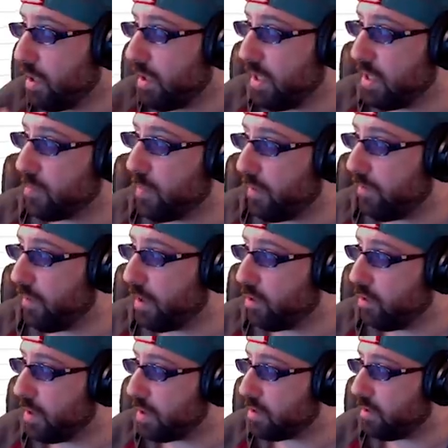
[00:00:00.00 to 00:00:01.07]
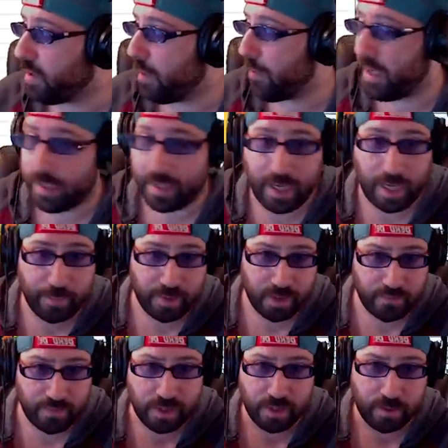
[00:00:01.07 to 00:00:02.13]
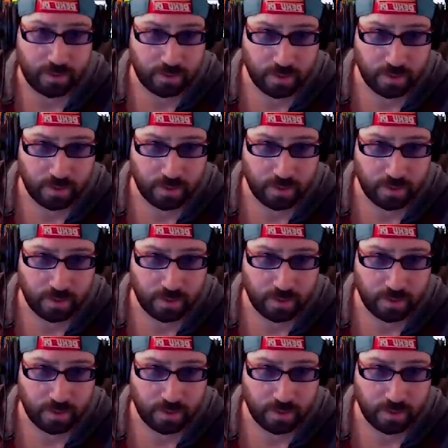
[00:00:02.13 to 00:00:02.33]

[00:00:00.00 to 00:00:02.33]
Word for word: is my friend Grizzle. I made a copy of it.